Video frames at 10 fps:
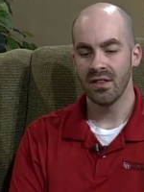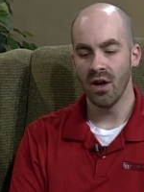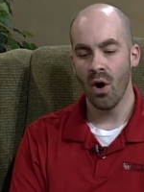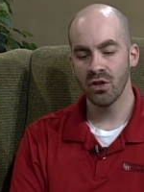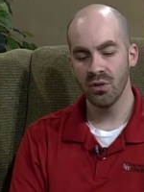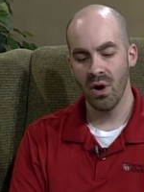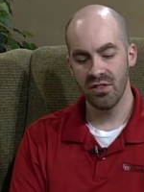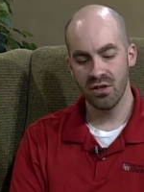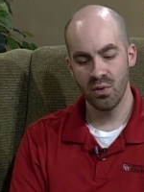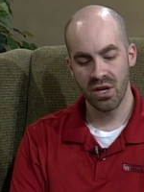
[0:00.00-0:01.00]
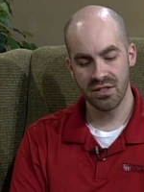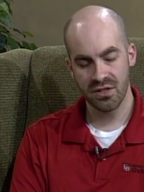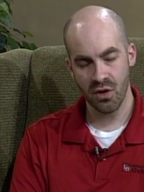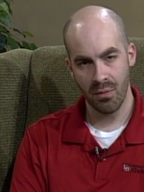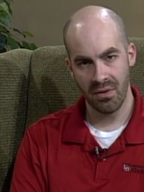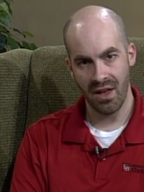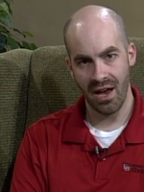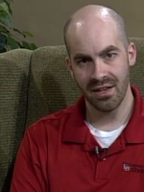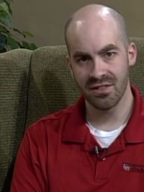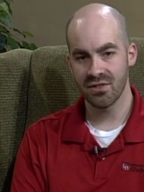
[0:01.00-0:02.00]
The only way that you can determine
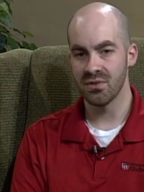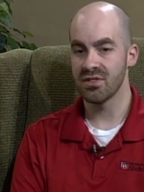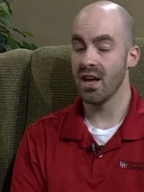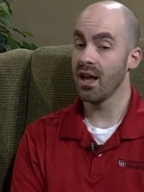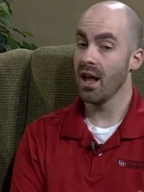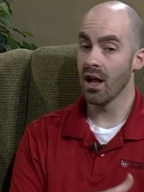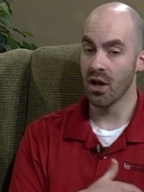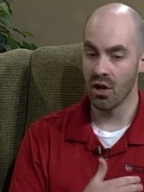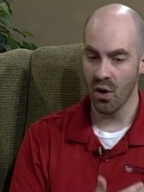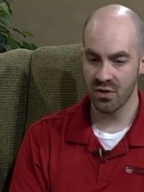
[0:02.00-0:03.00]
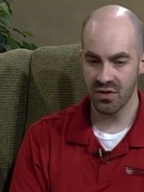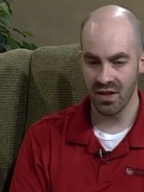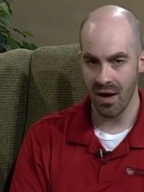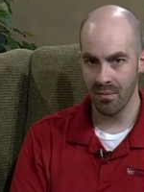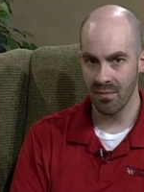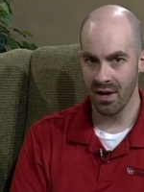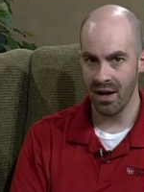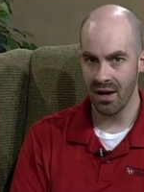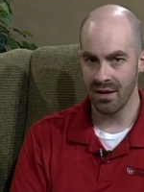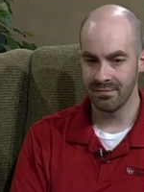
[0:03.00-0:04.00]
that is to say, go to that
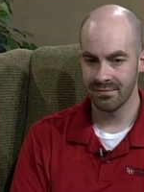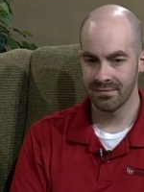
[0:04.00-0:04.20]
uh,